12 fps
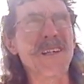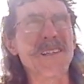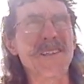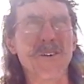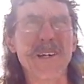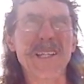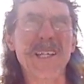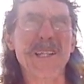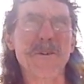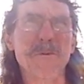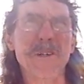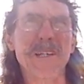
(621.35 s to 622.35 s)
The only thing that
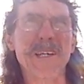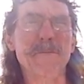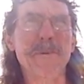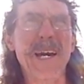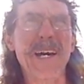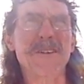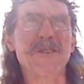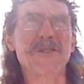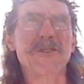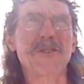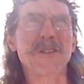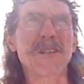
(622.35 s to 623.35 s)
really patterns
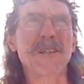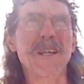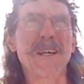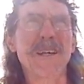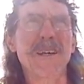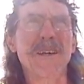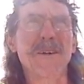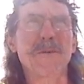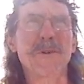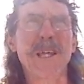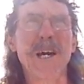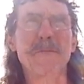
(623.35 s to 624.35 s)
good
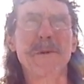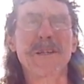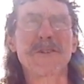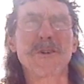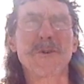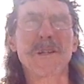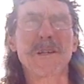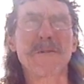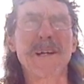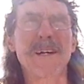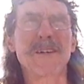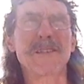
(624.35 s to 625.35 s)
without being totally
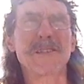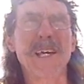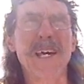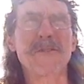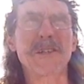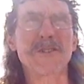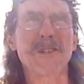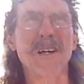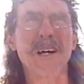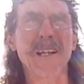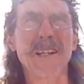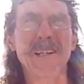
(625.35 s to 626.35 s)
round is heavy
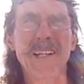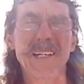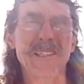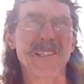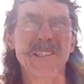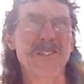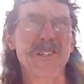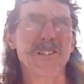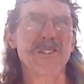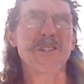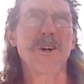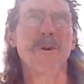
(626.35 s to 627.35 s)
shot. And it's just
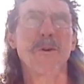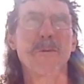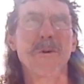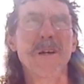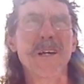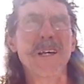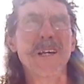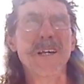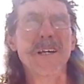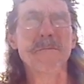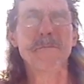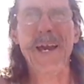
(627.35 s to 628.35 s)
so
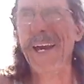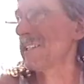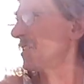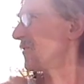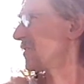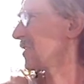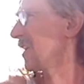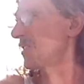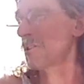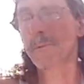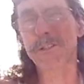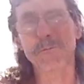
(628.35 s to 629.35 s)
massive. It's got
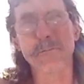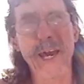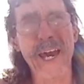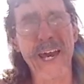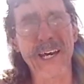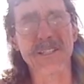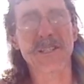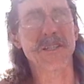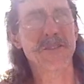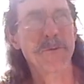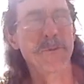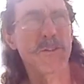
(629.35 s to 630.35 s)
so much mass,
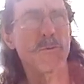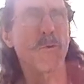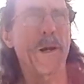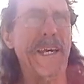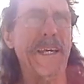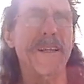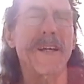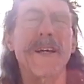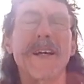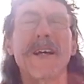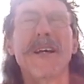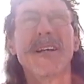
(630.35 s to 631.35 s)
so much weight,
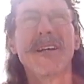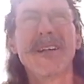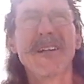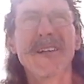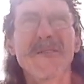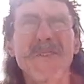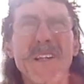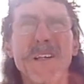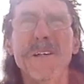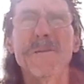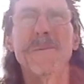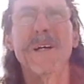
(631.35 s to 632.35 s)

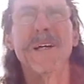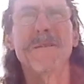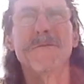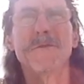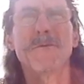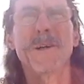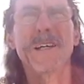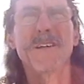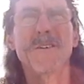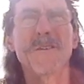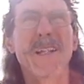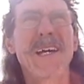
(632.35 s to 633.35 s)
that with
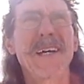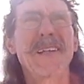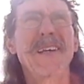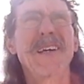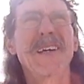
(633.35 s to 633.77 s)
regular lead,